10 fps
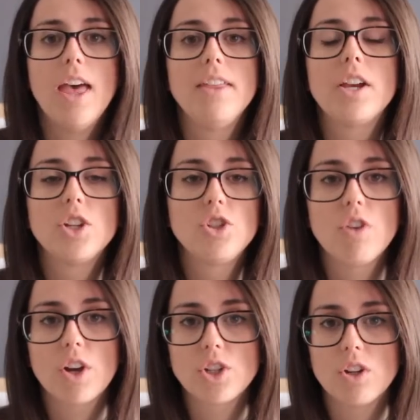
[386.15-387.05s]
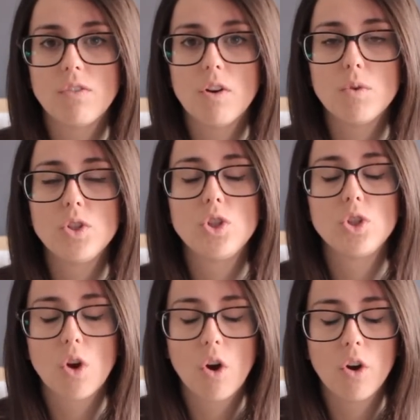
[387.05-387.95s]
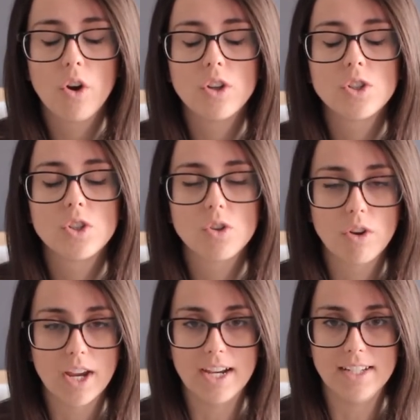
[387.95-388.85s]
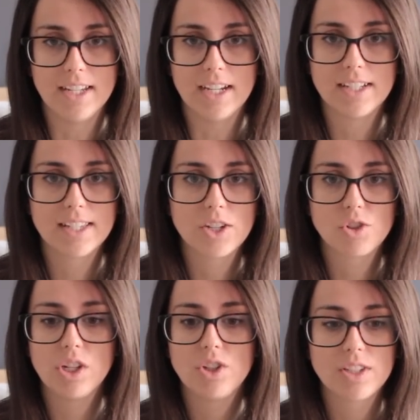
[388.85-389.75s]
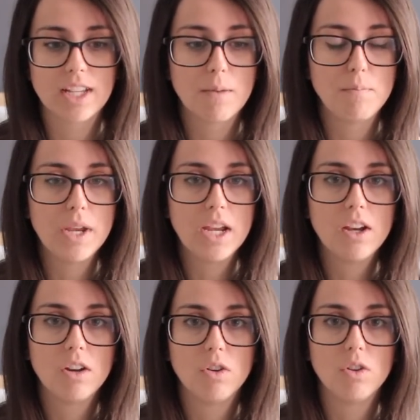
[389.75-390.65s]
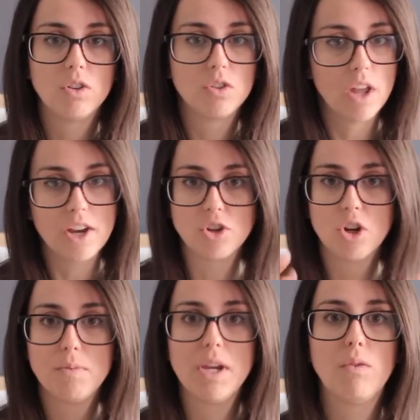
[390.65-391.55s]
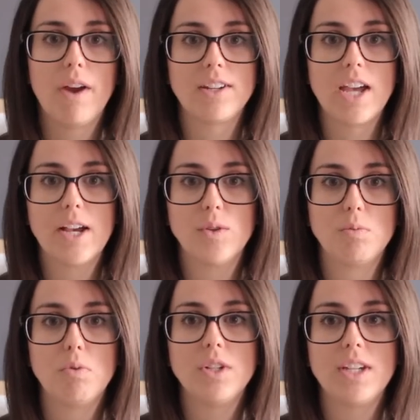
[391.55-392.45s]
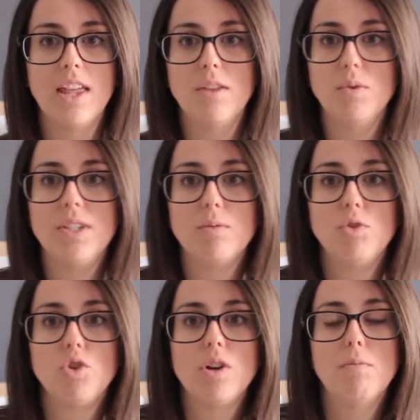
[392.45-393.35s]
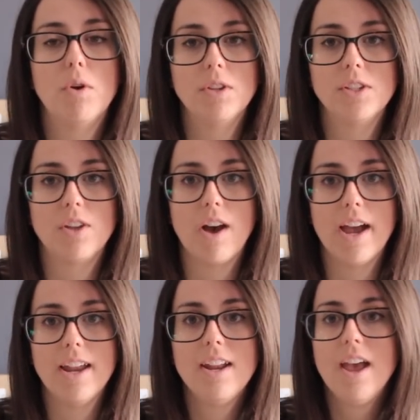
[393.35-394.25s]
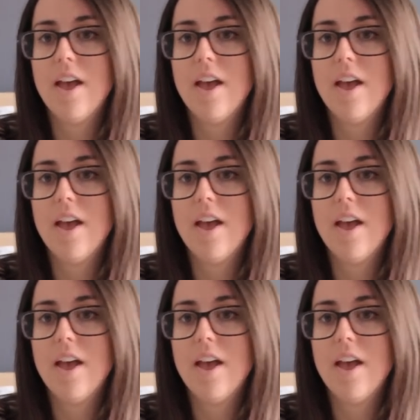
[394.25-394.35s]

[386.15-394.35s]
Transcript: The construction of it was so easy. It's literally just like two big rectangles put together with some trim on the side.